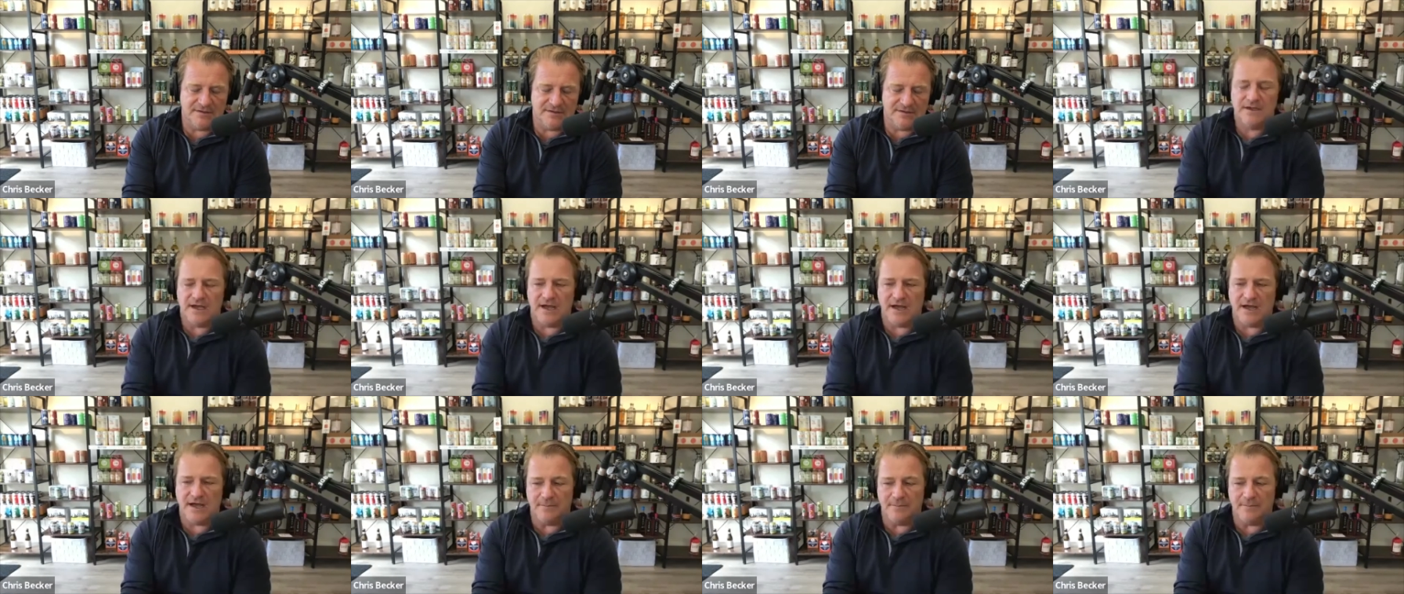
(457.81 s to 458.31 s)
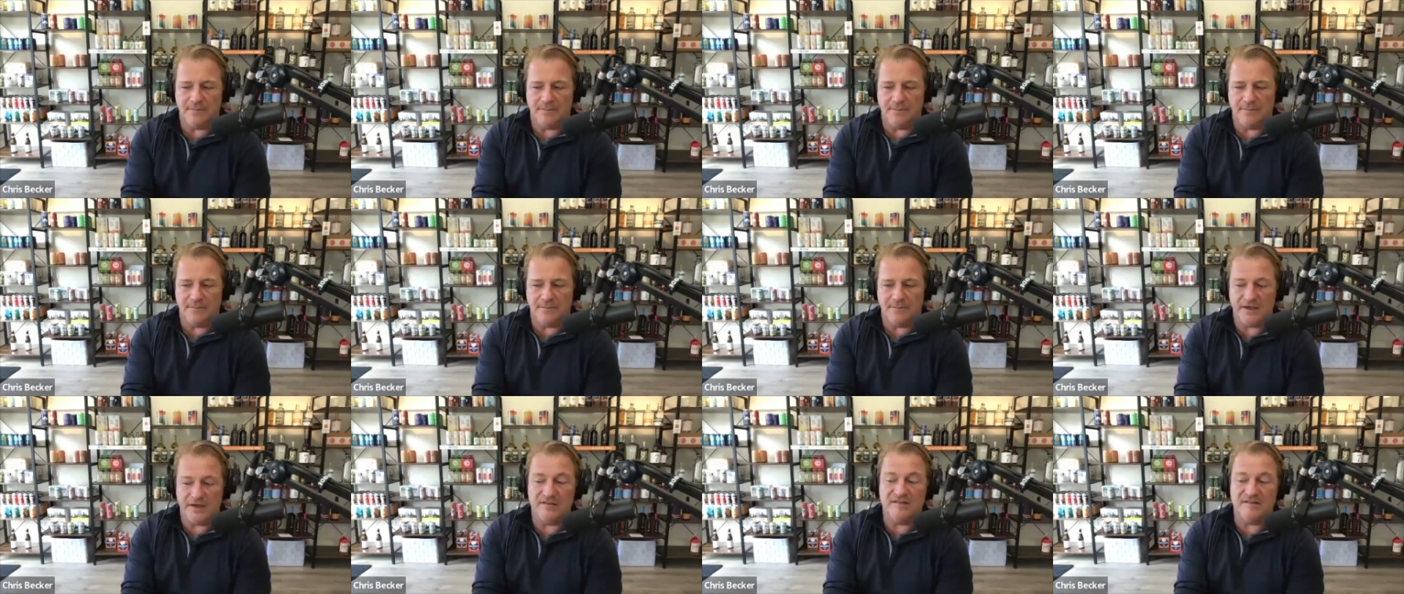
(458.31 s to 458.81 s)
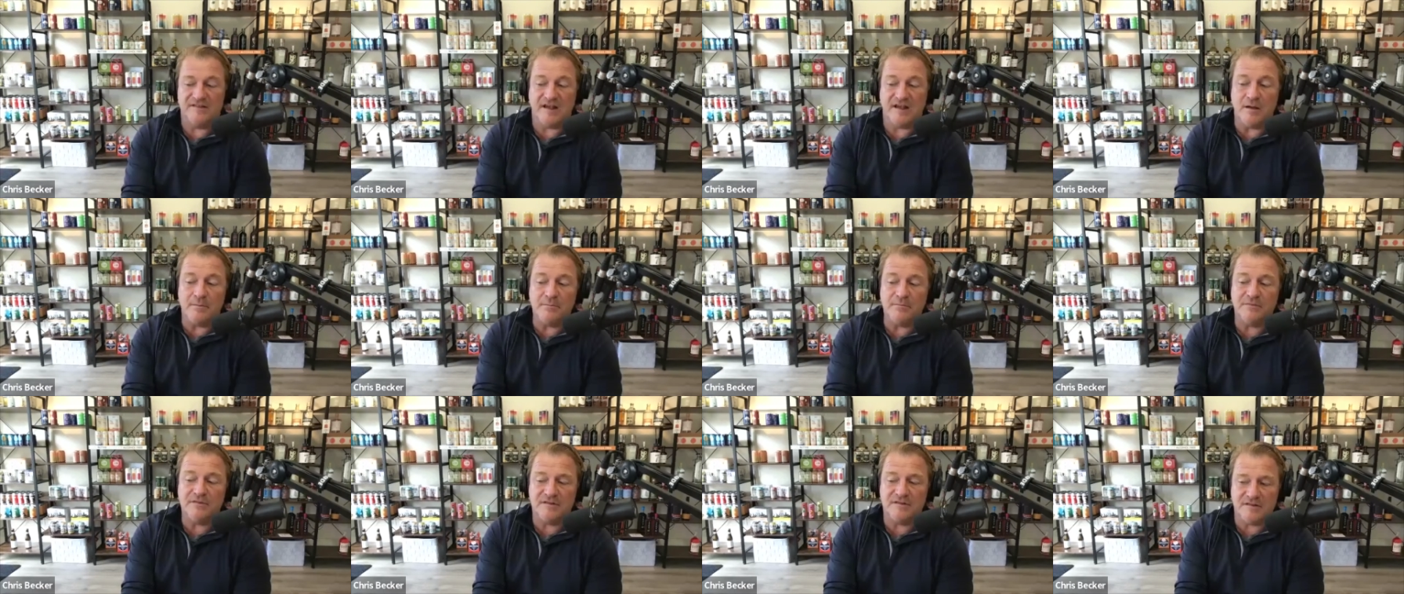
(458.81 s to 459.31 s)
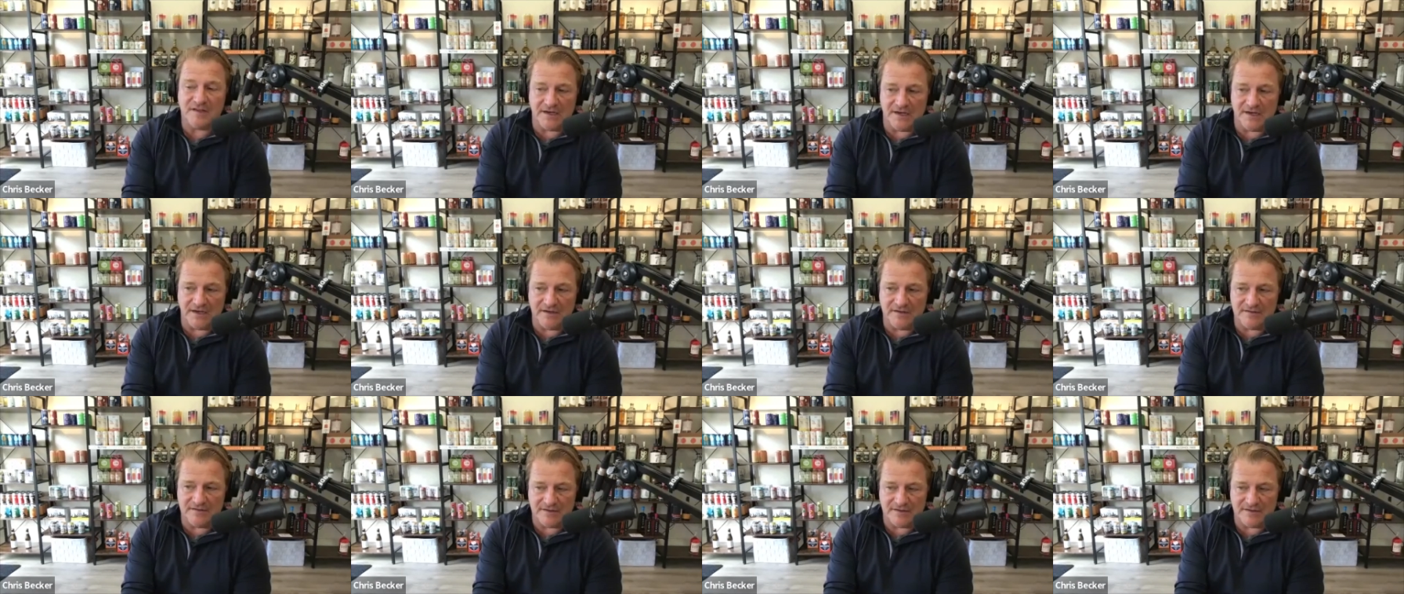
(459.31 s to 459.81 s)
Um, right. In some
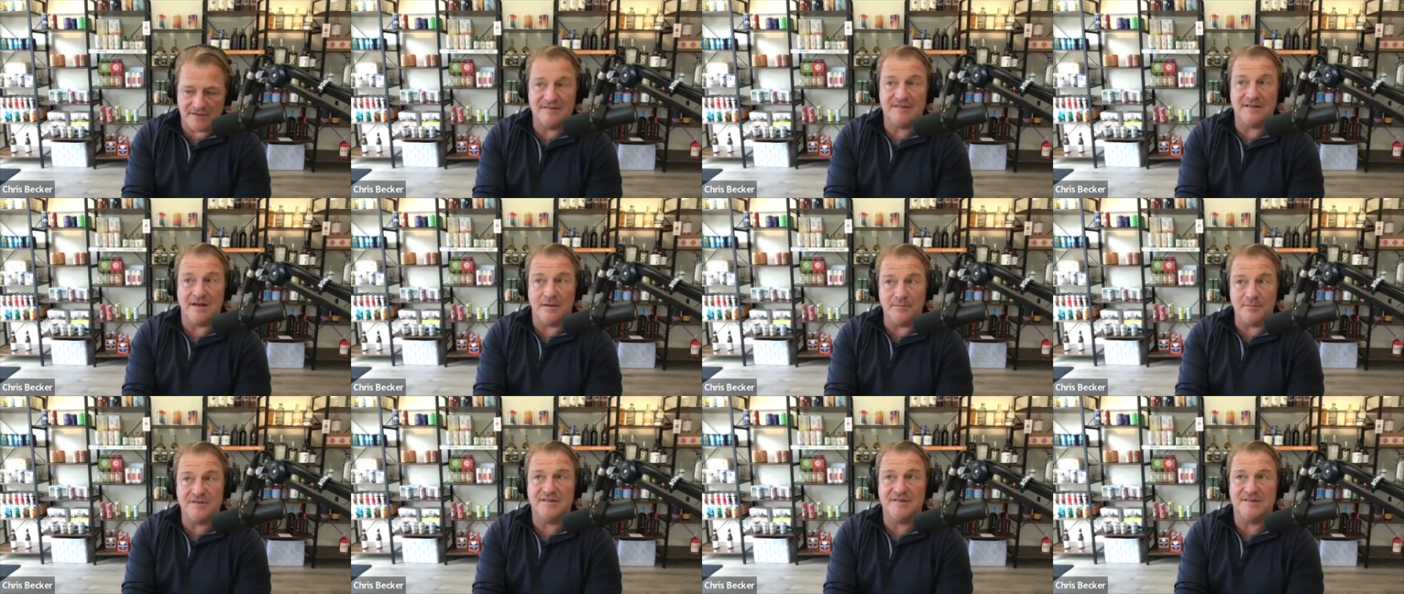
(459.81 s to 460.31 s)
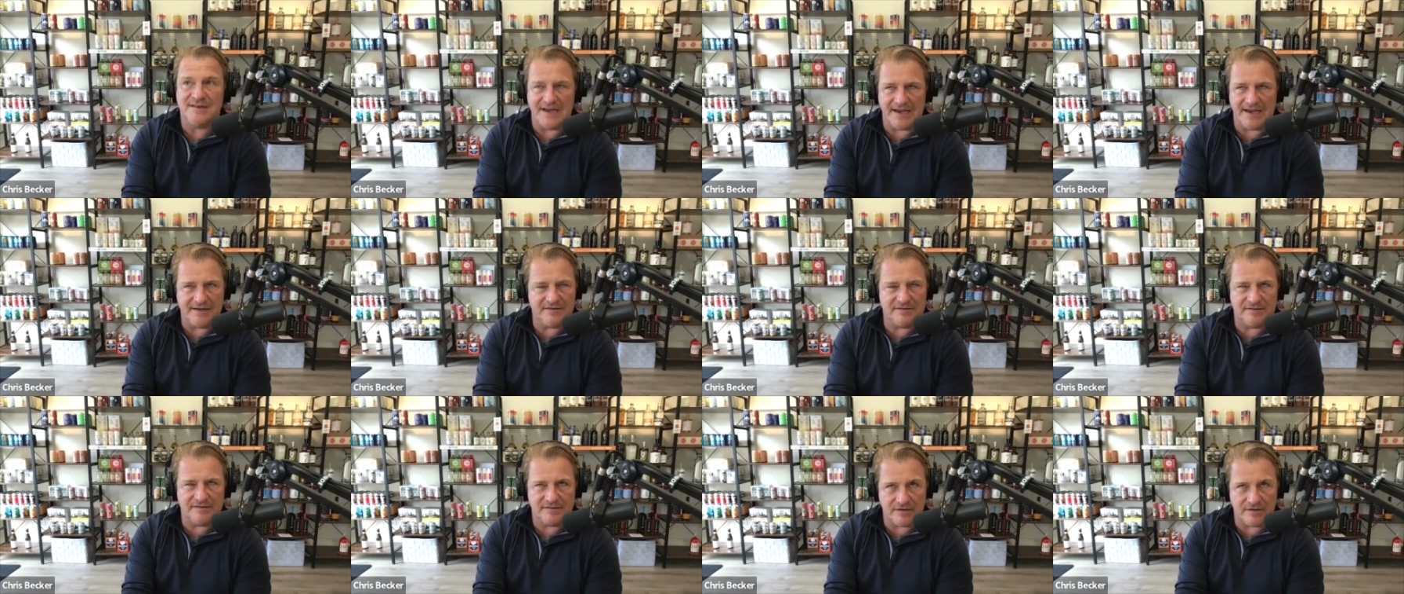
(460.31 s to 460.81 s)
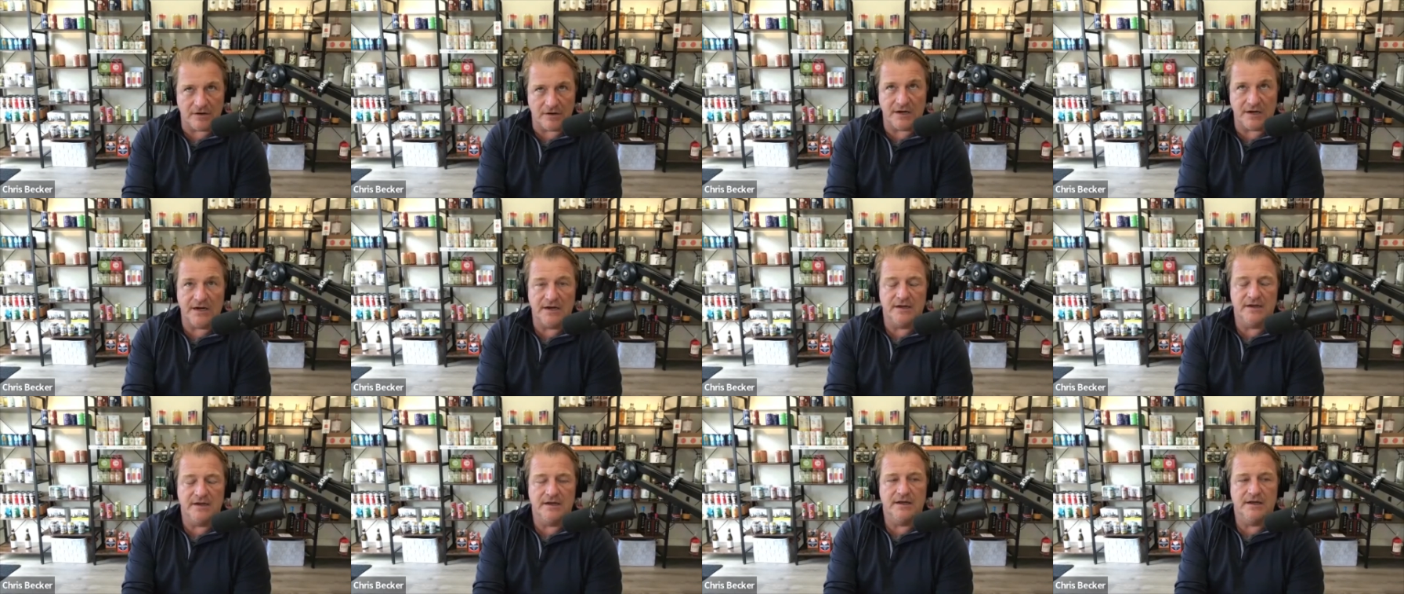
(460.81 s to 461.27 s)
cities, in some states, sorry,